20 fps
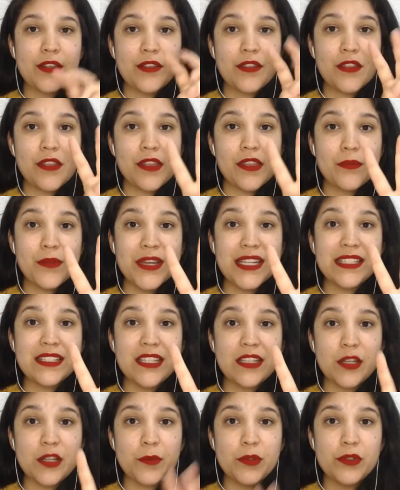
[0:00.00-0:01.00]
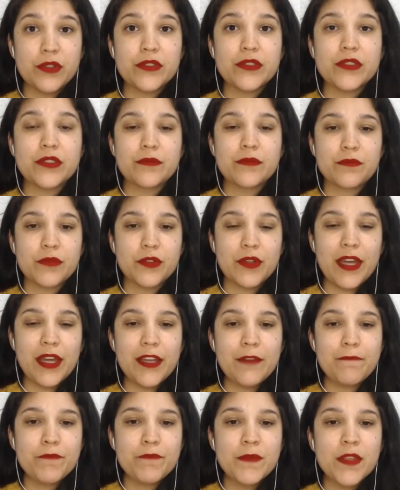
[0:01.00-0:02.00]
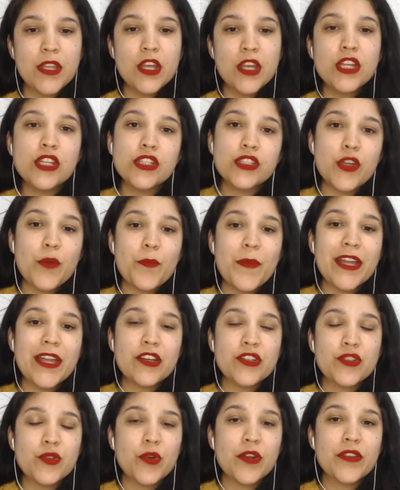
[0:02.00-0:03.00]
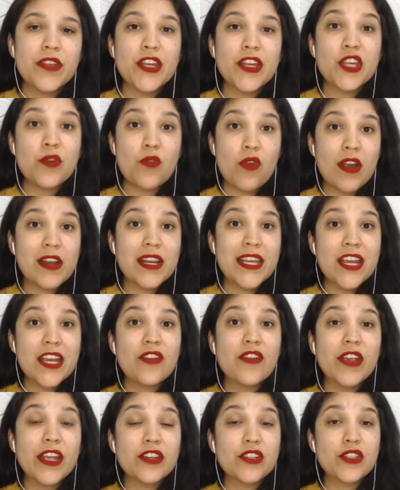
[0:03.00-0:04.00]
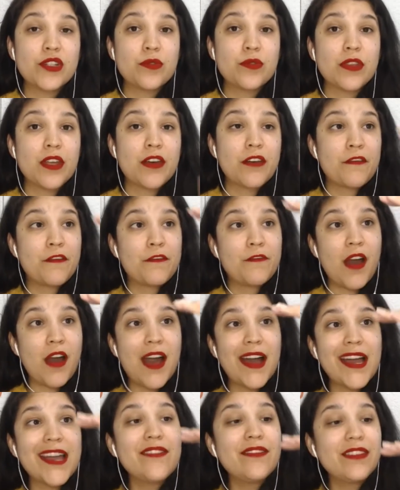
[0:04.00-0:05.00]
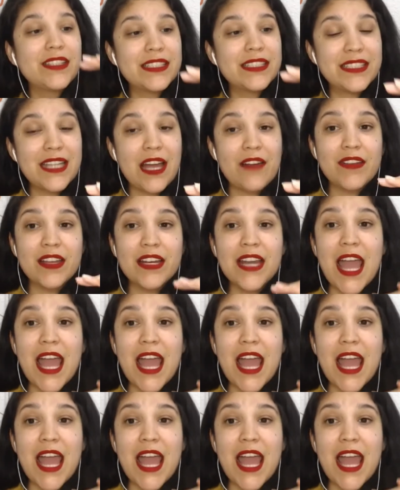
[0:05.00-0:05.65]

3 syllables. Okay, so make sure that you are adhering to the 5, 7,